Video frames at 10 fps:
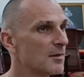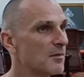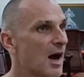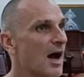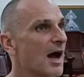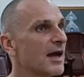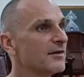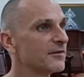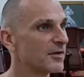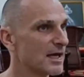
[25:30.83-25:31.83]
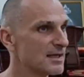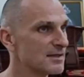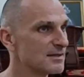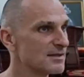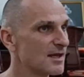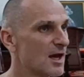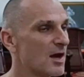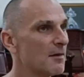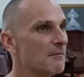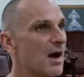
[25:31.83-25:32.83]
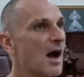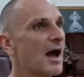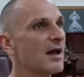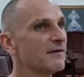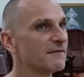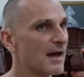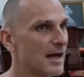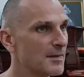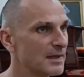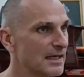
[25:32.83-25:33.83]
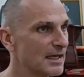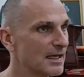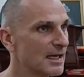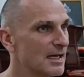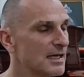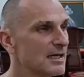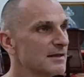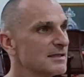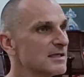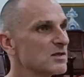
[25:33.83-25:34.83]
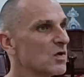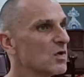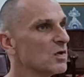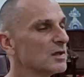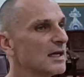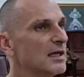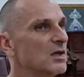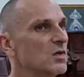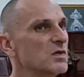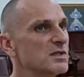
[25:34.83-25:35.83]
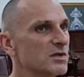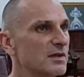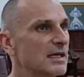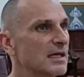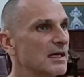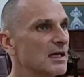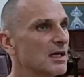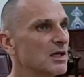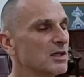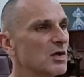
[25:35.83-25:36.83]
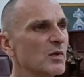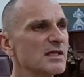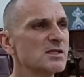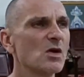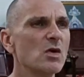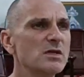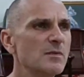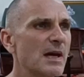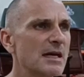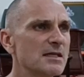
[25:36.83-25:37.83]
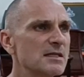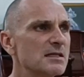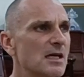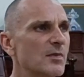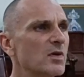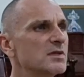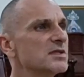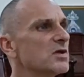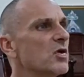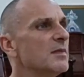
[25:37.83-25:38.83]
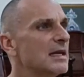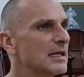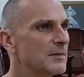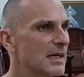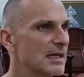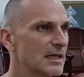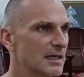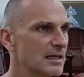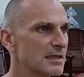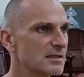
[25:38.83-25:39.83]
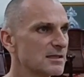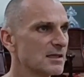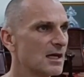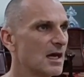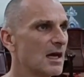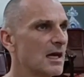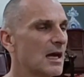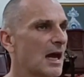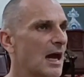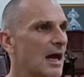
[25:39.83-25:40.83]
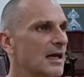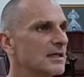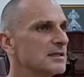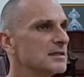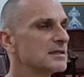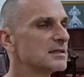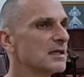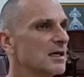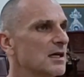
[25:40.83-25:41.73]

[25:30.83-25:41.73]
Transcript: my friends, my family. This is all illusory. We're so dependent upon so many beings. And